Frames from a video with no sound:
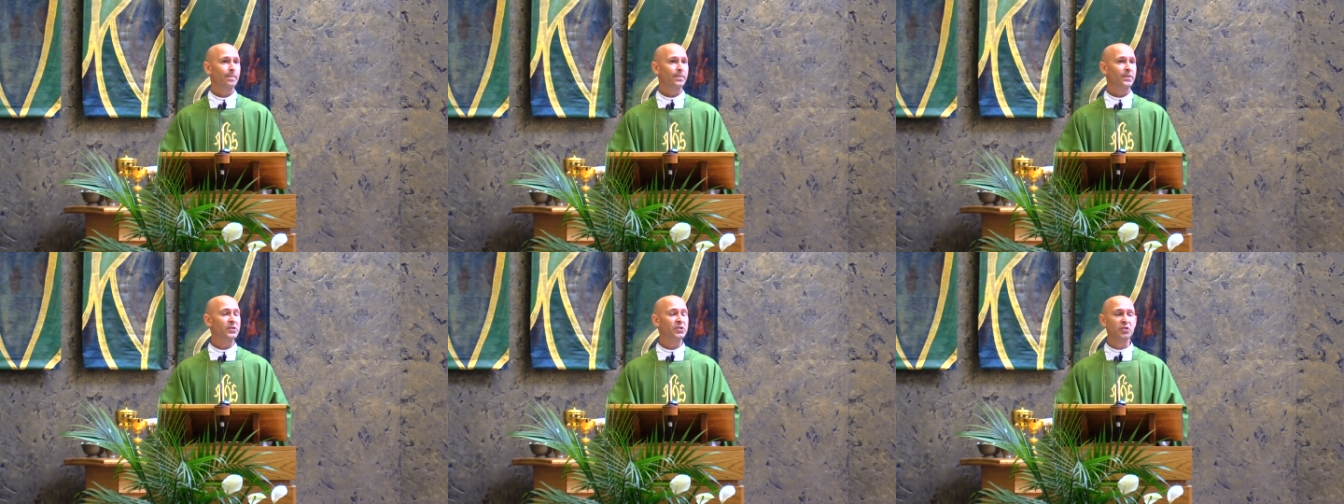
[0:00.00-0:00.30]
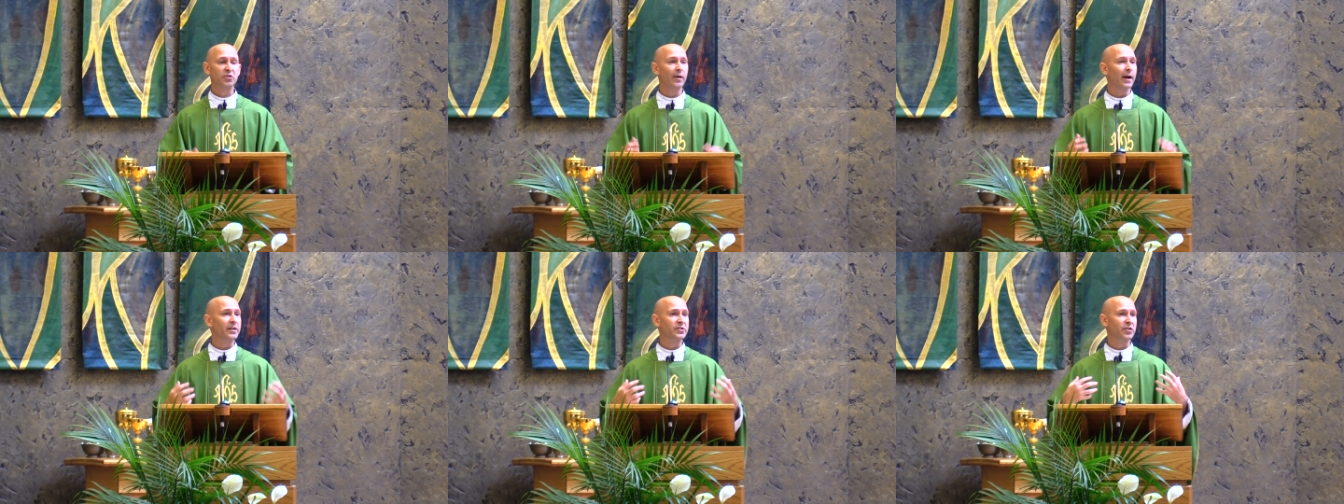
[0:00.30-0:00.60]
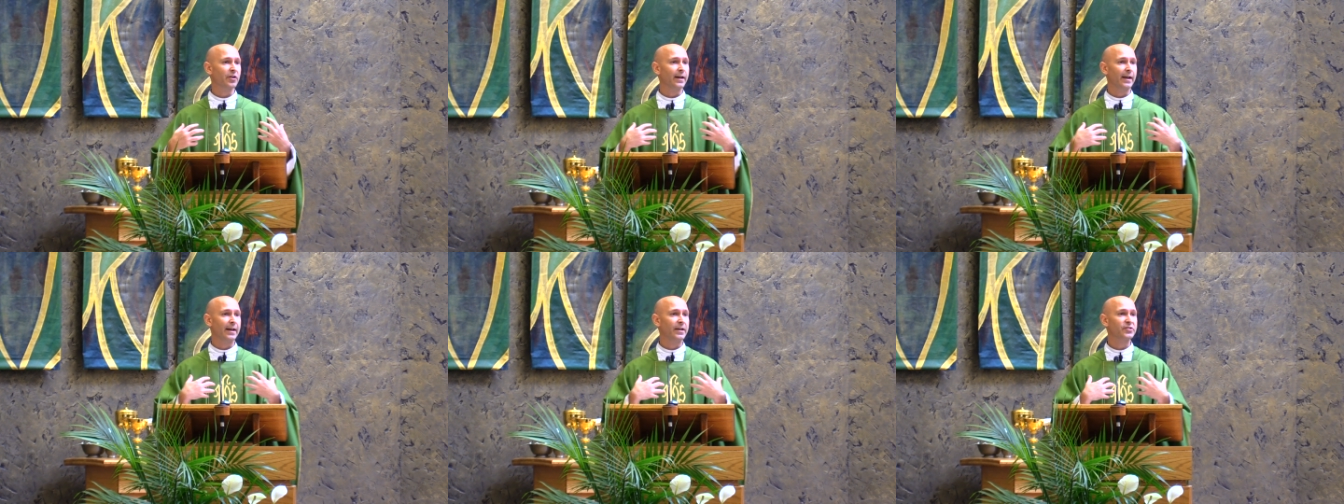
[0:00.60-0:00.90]
this
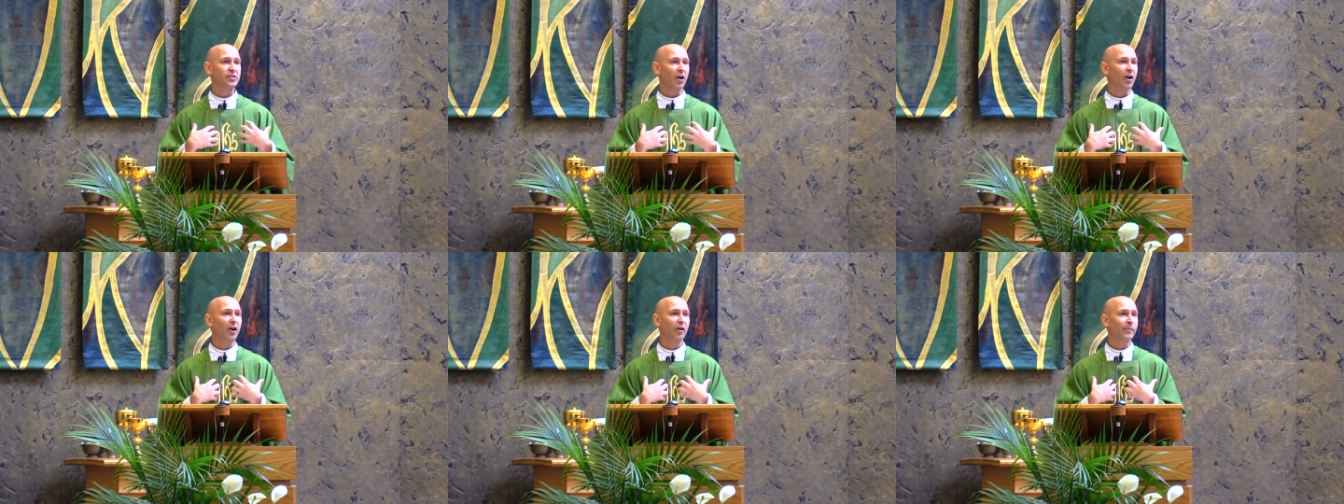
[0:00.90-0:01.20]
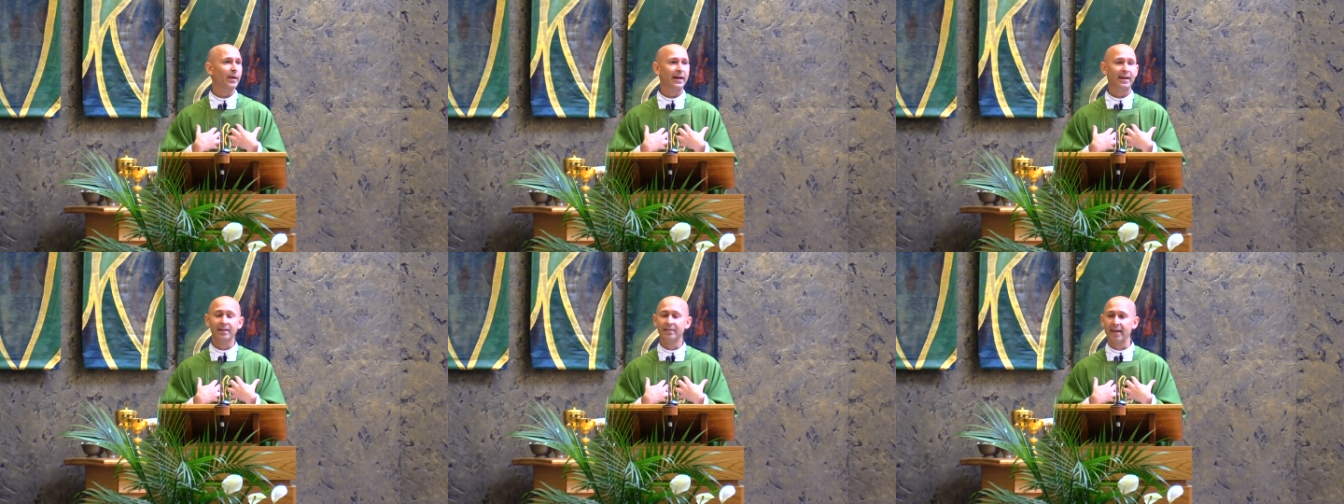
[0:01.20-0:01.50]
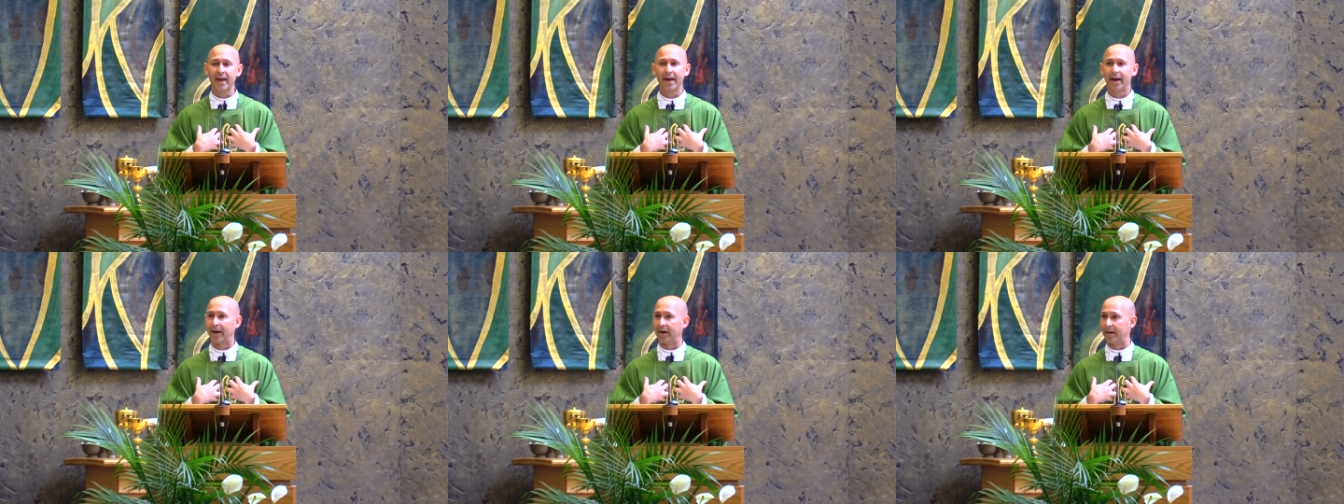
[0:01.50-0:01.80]
treasure is already
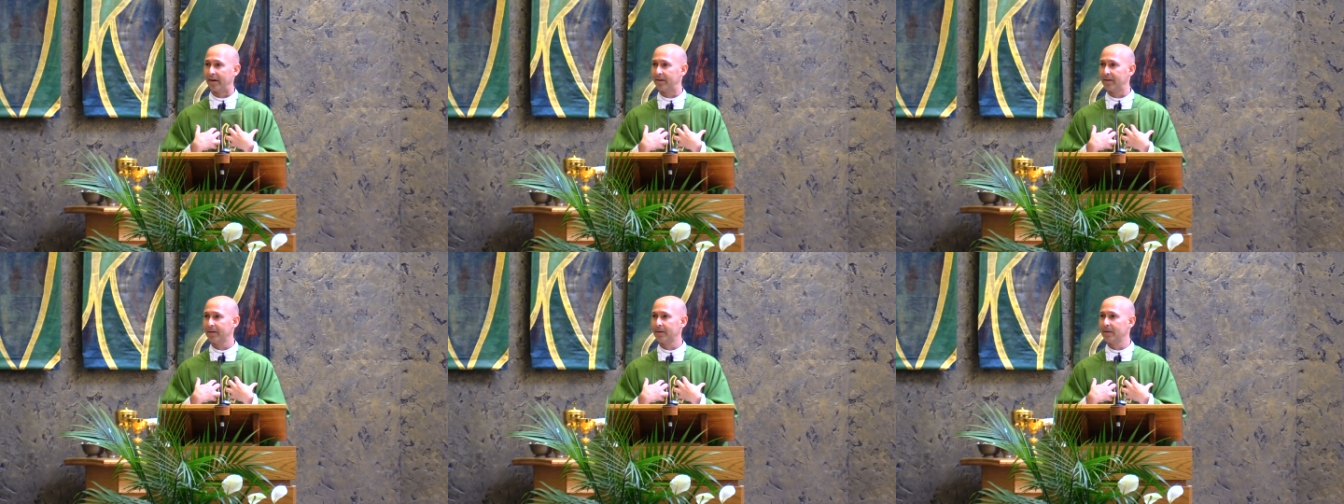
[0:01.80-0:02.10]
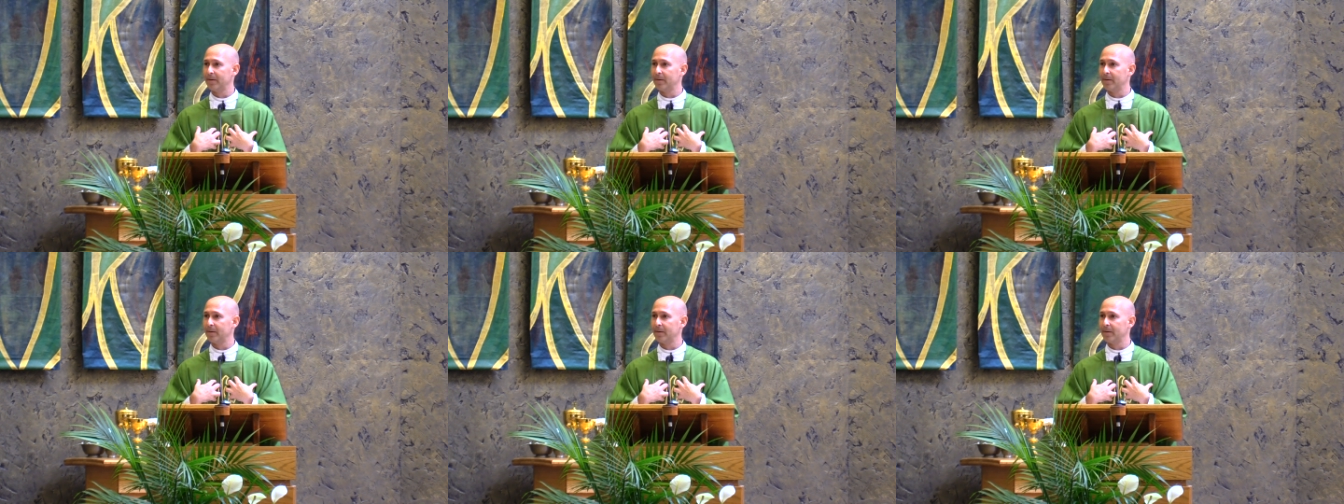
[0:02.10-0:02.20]
there.